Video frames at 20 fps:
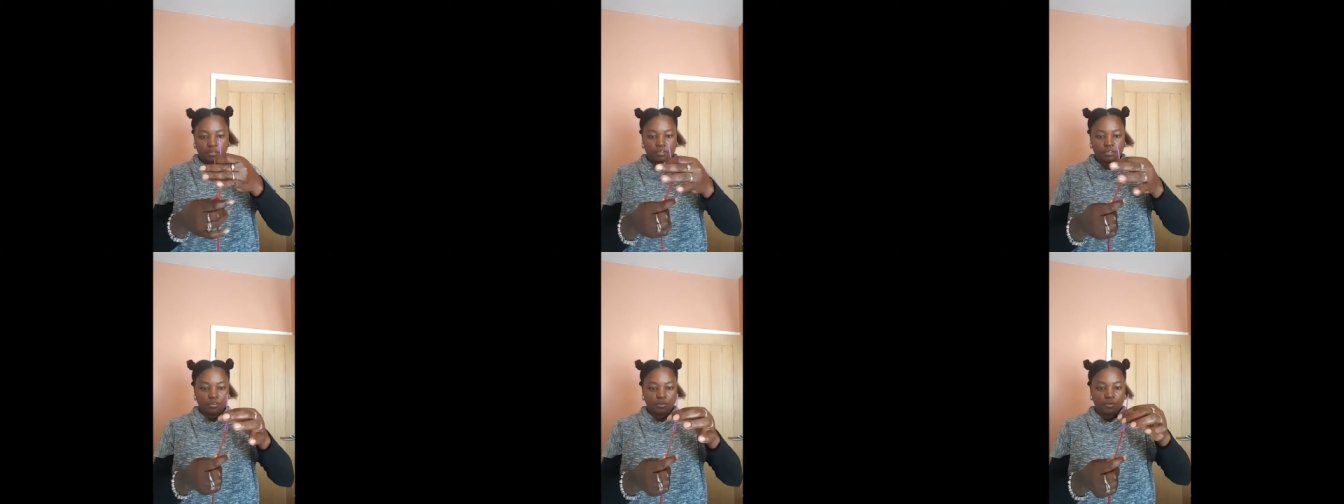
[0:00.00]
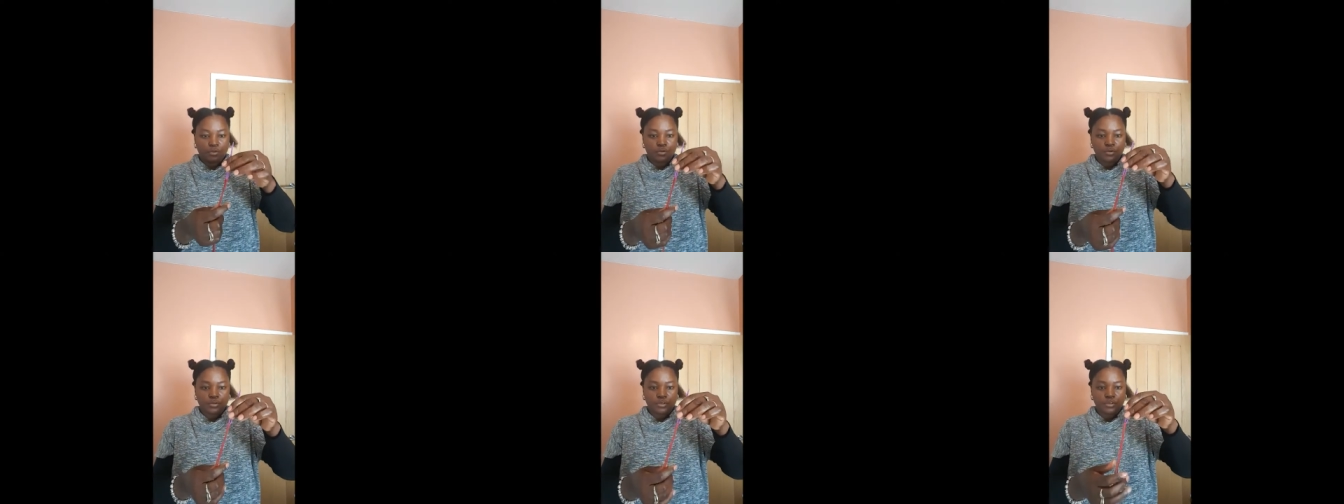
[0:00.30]
you
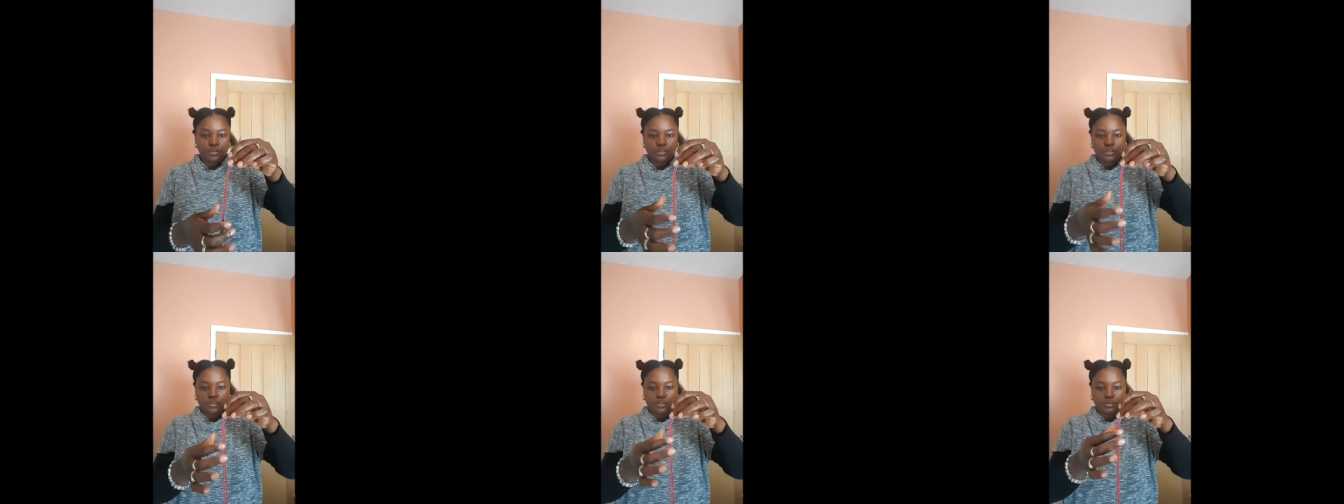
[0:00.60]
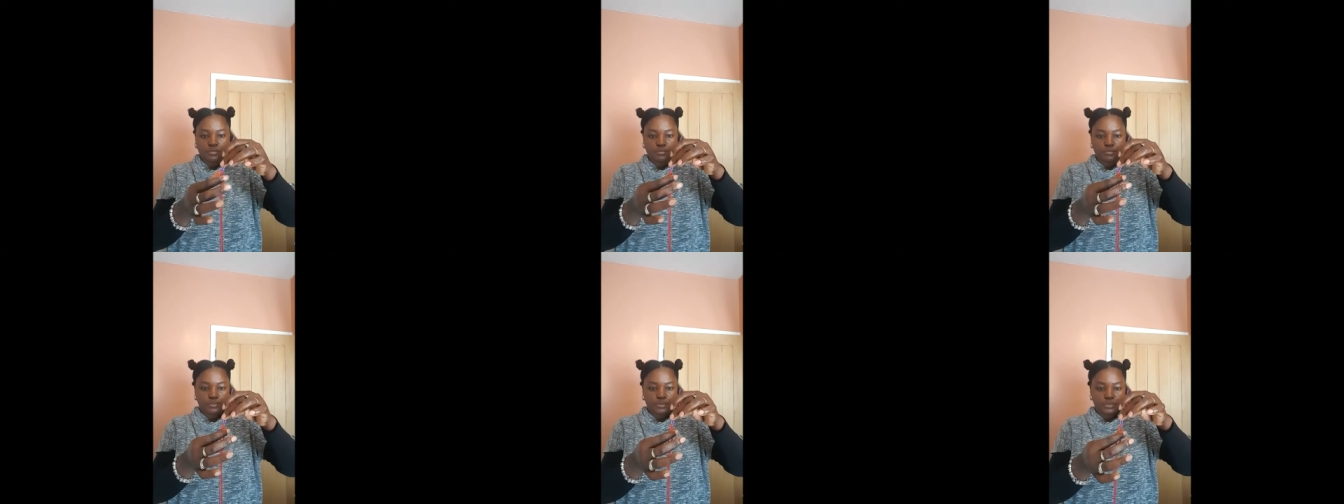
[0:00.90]
hook you need
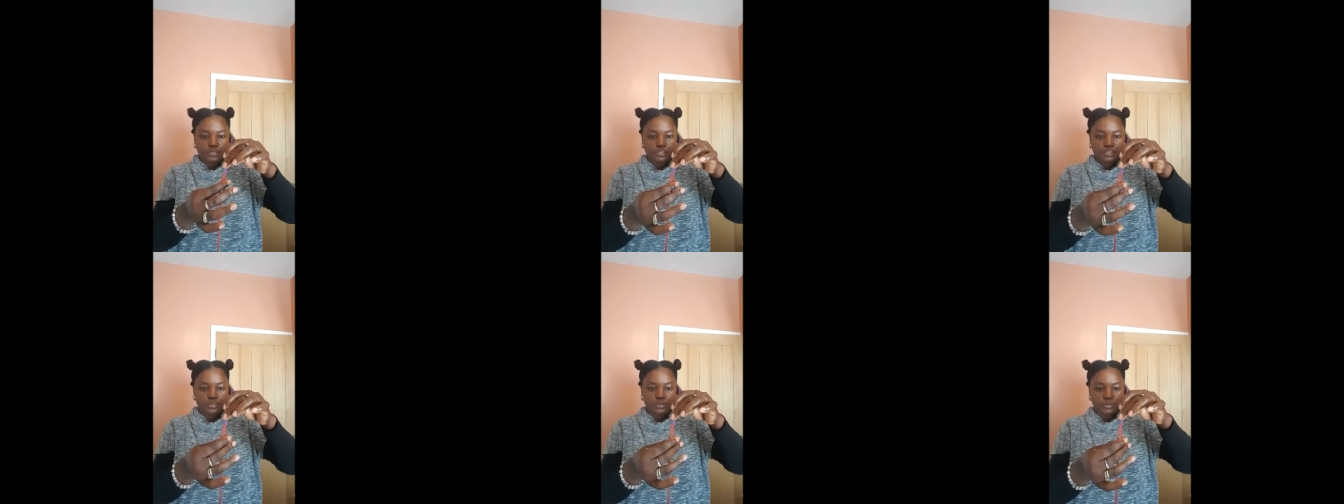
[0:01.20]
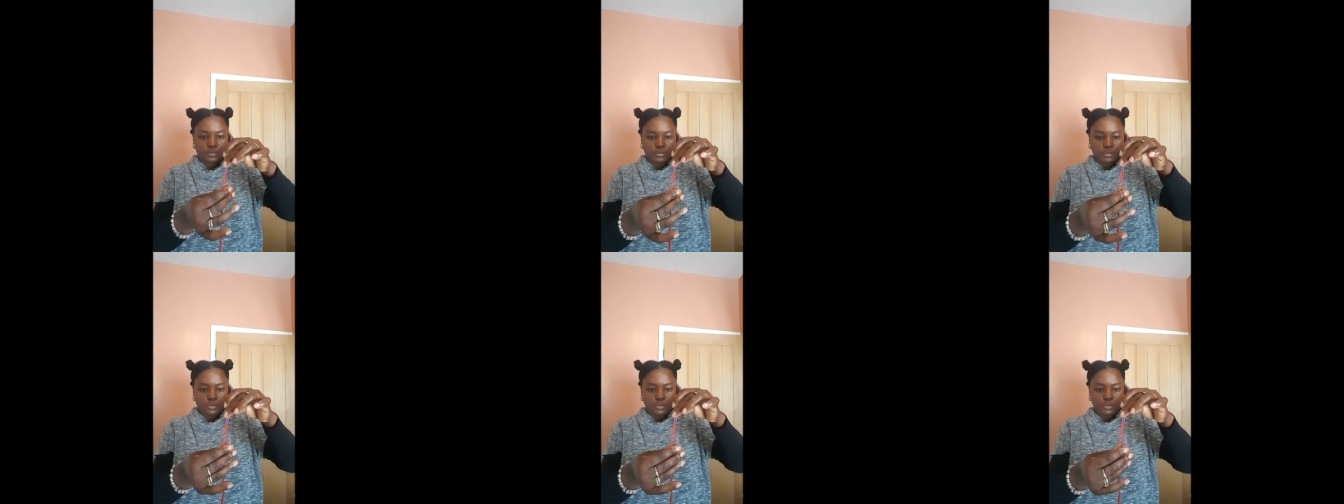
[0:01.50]
put
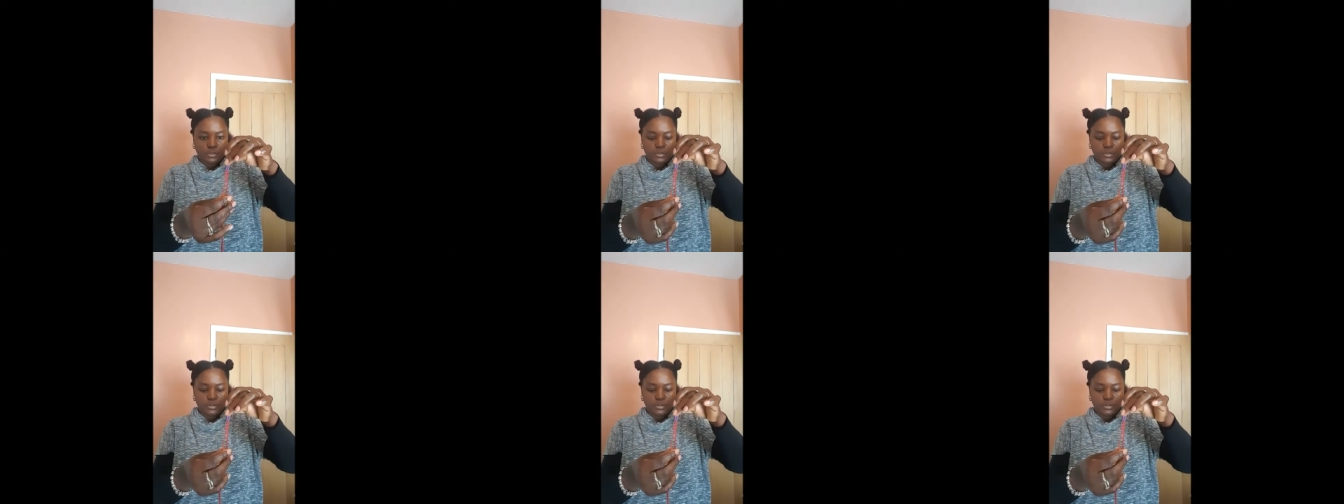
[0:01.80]
your